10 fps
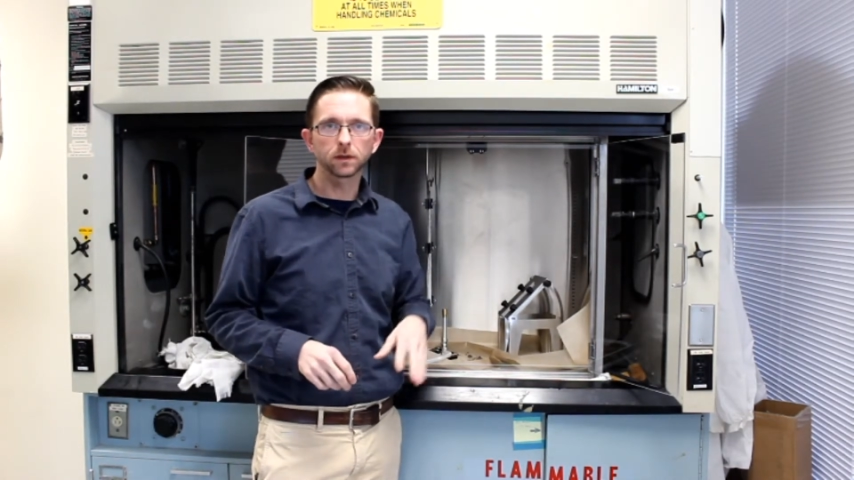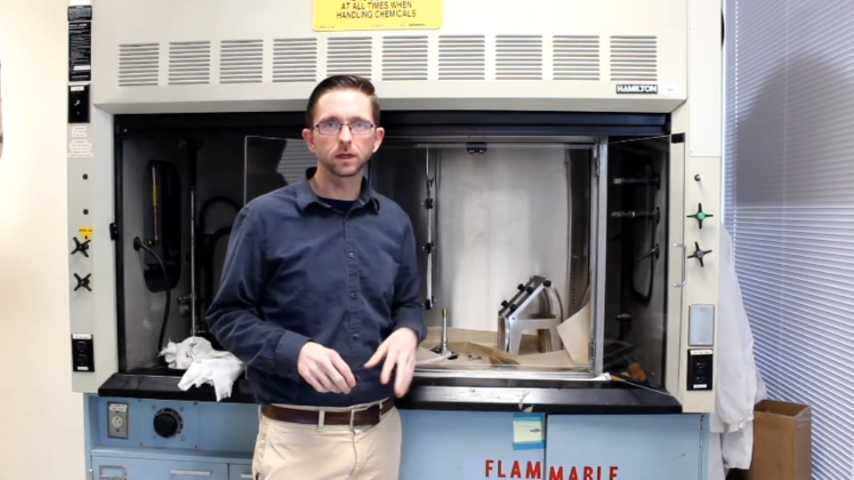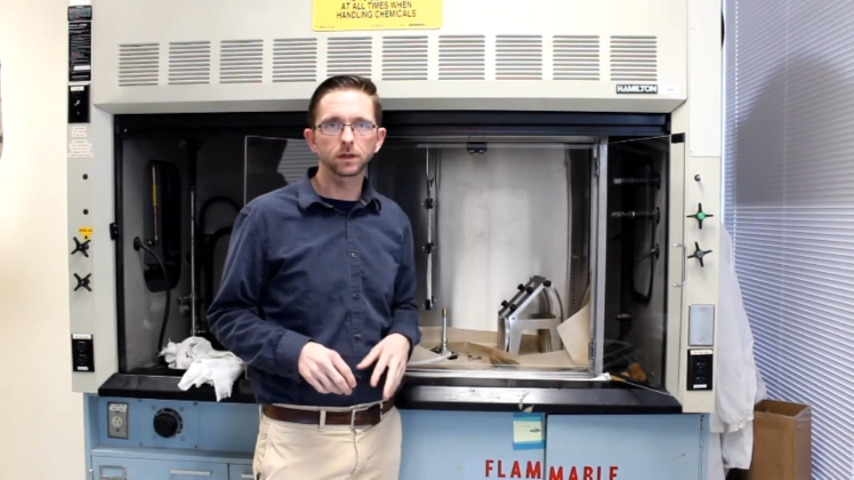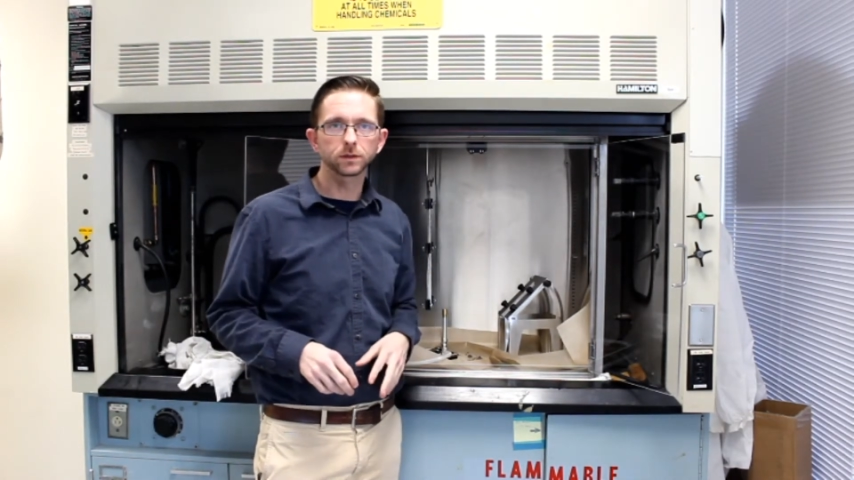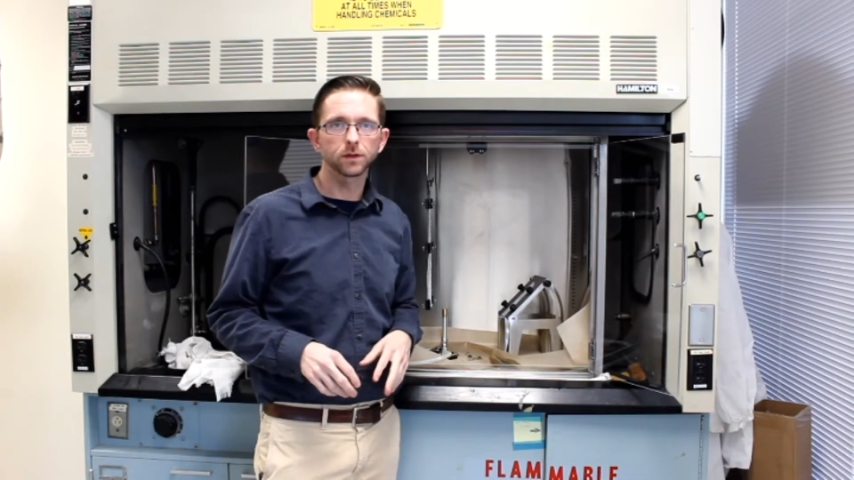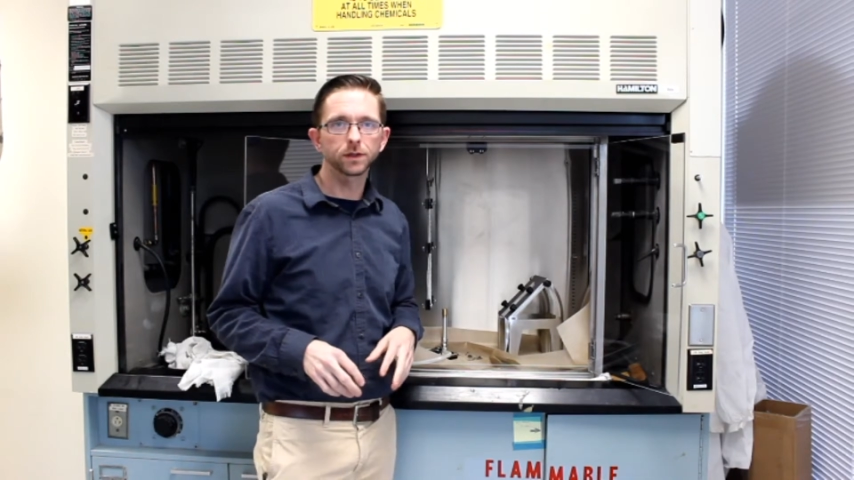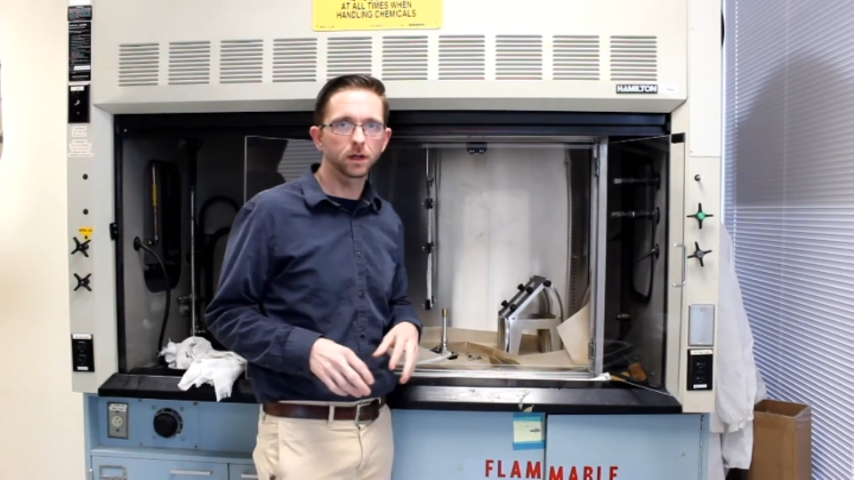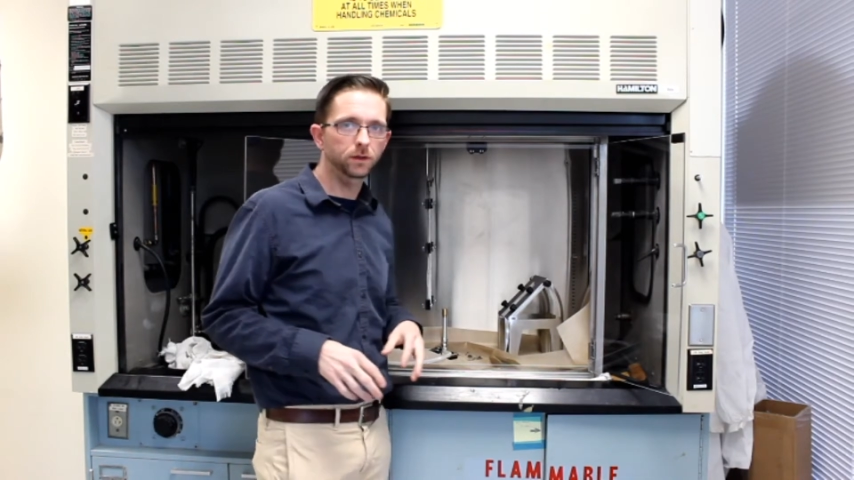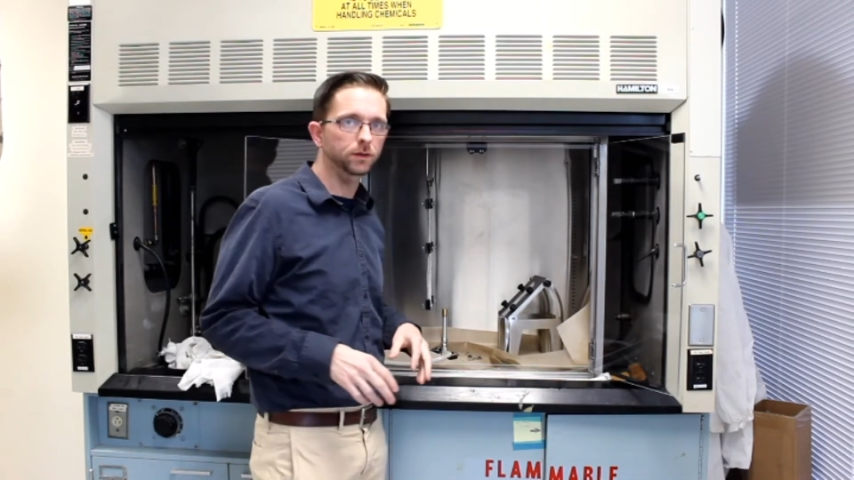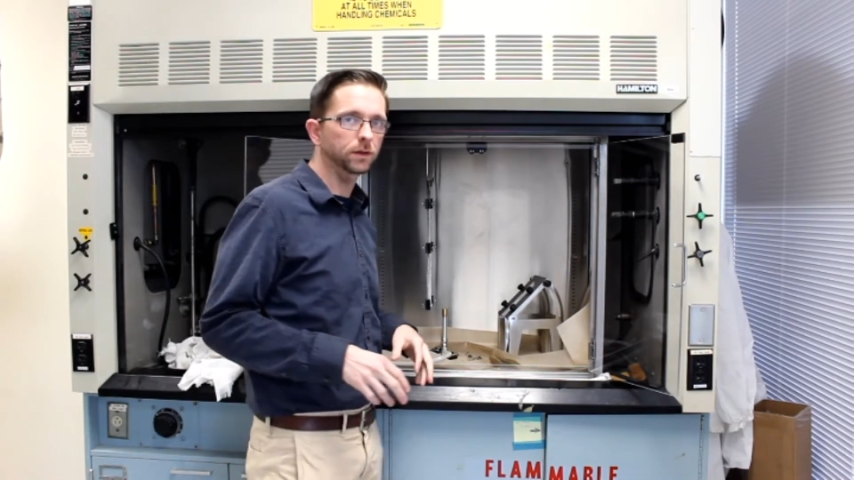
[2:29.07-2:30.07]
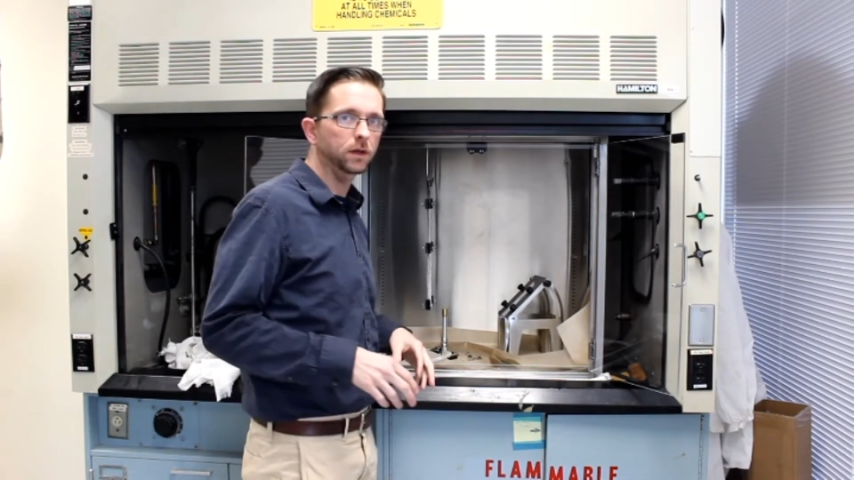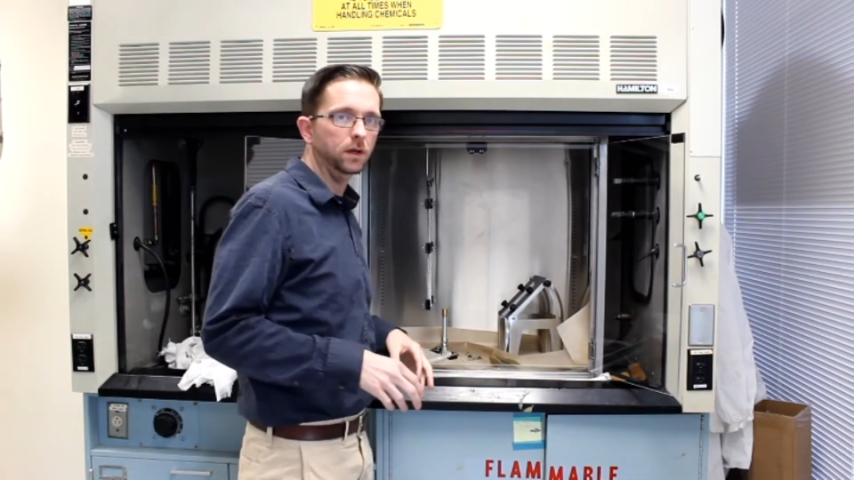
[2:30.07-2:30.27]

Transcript: things onto other